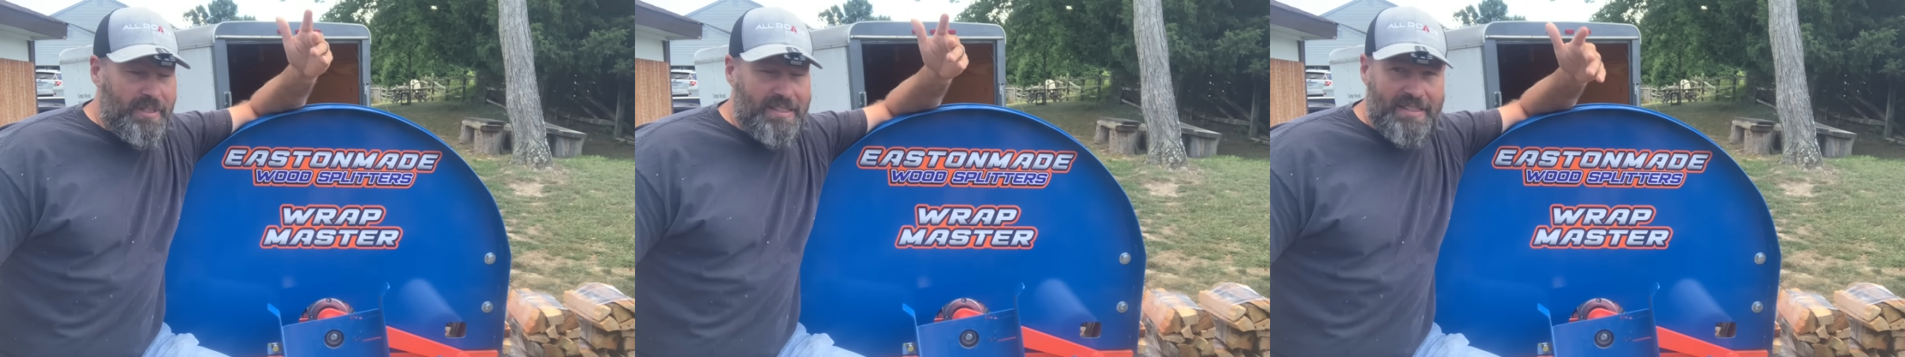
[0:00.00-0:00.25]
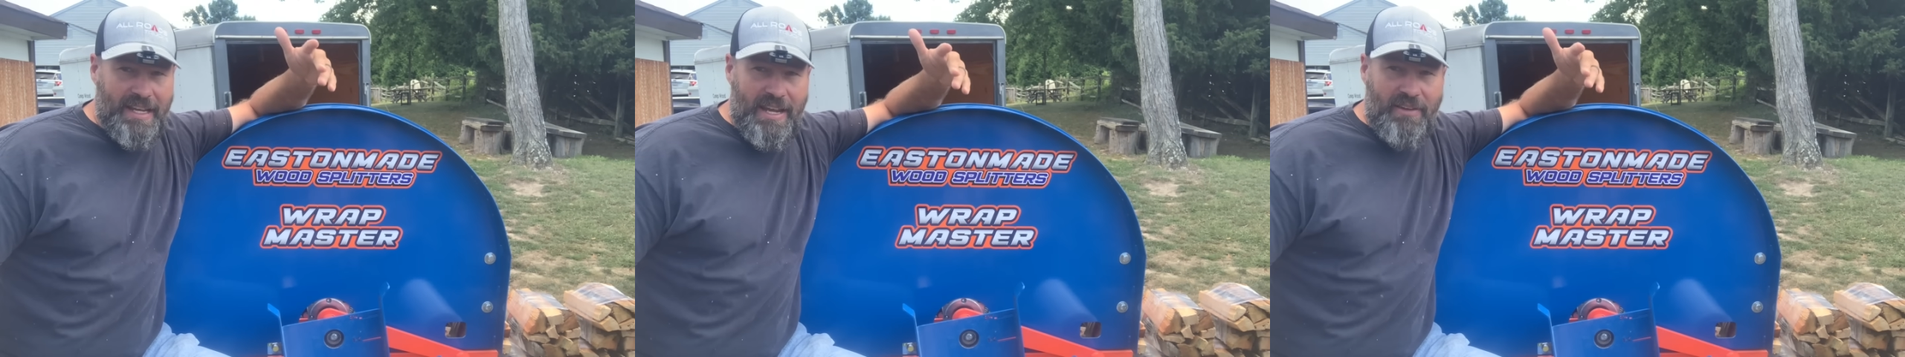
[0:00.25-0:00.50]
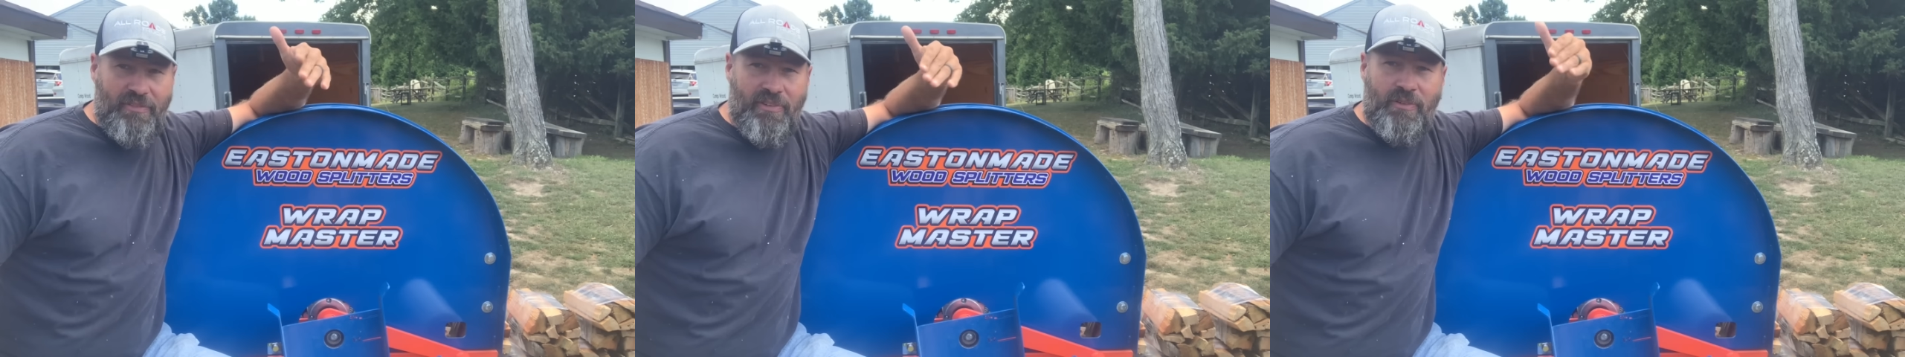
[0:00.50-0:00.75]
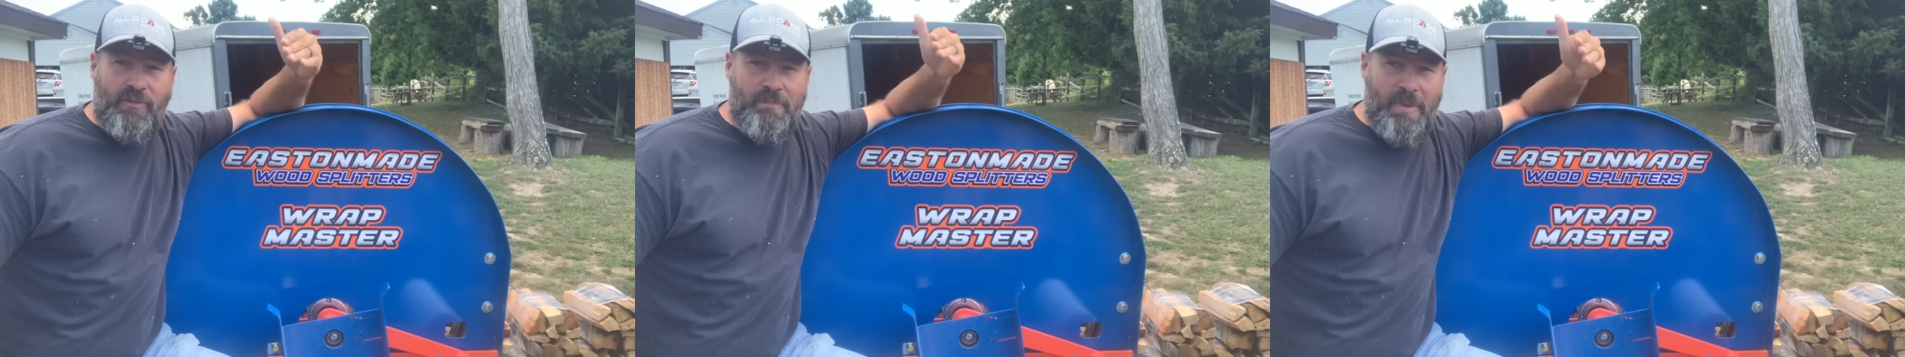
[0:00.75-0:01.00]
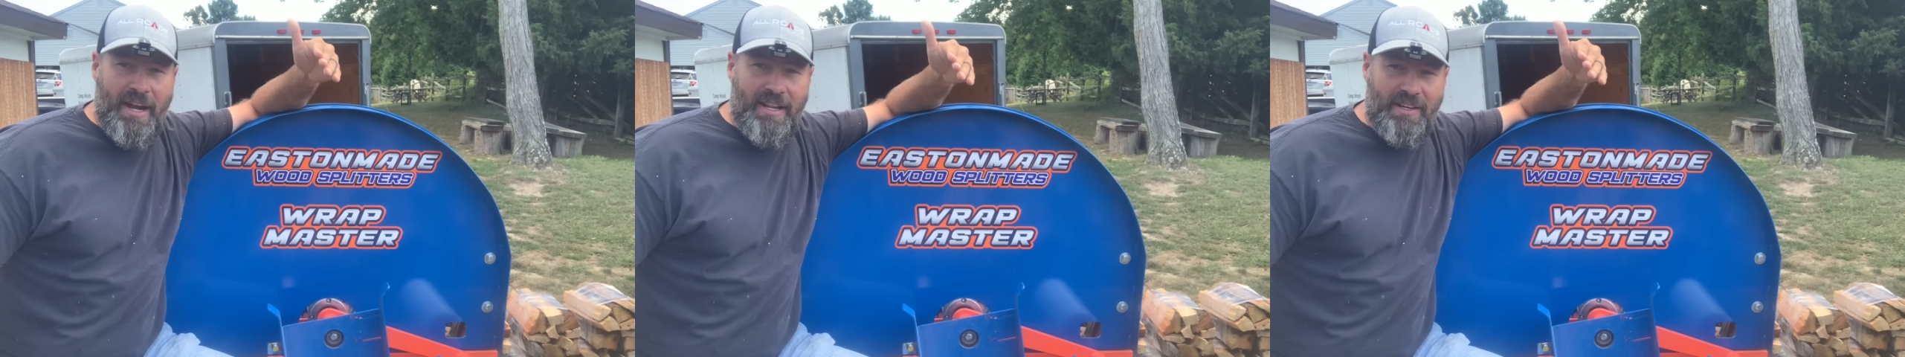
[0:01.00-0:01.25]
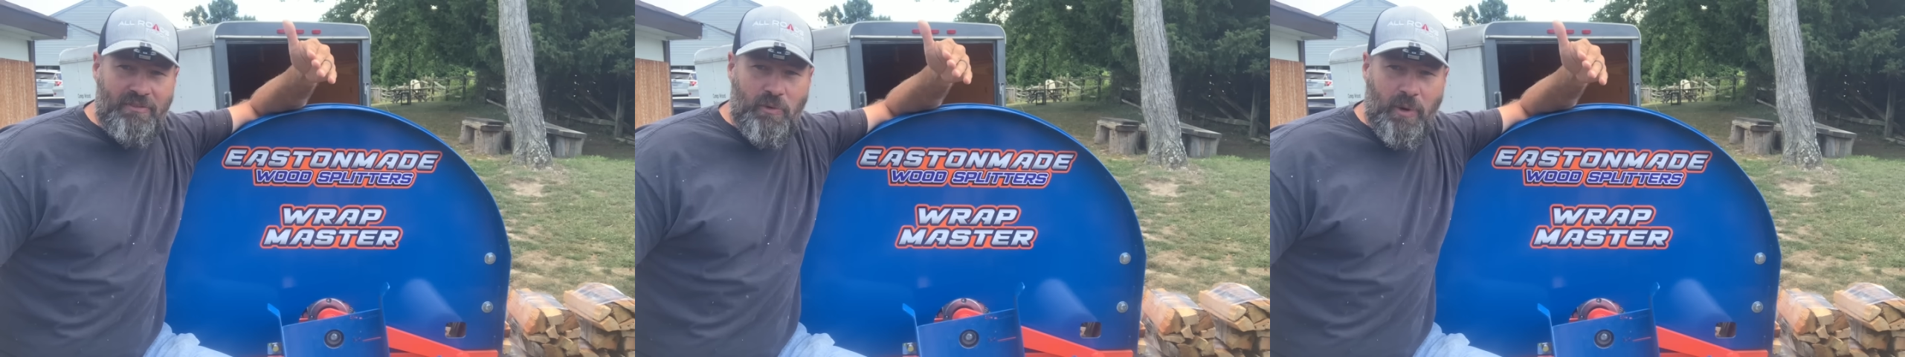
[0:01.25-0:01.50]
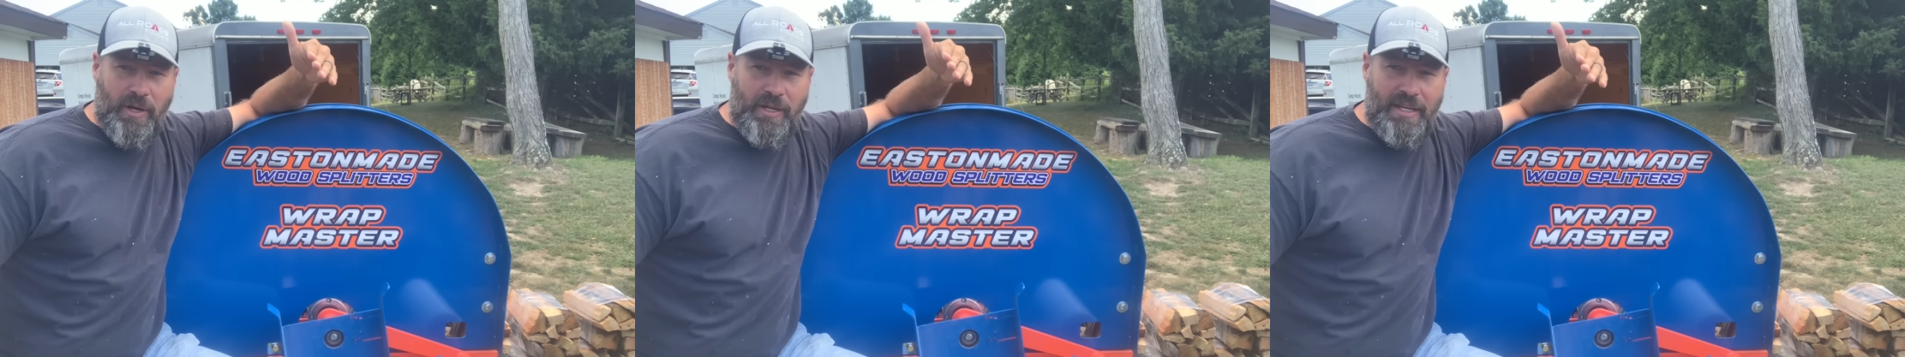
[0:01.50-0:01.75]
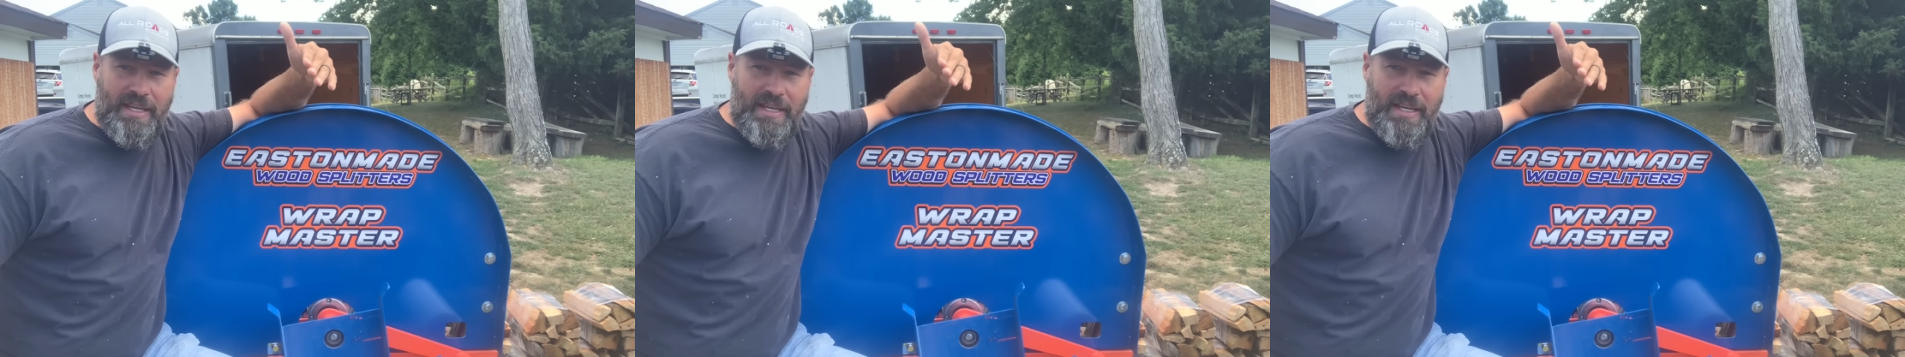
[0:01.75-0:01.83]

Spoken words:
safe, repetitive work.